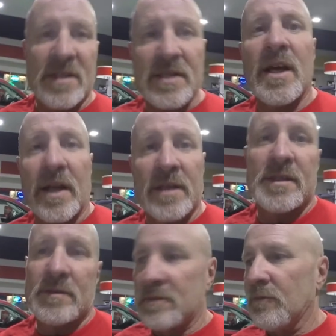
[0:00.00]
suck,
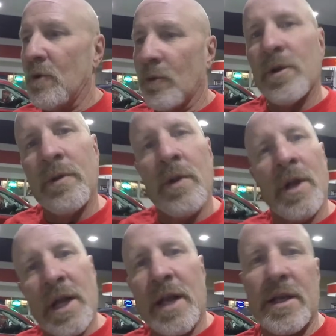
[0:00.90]
is what we're
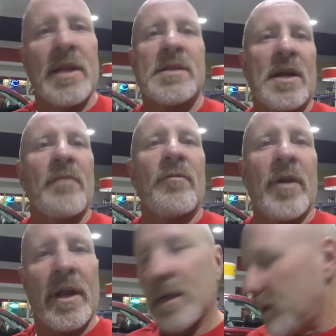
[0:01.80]
kind of discovering.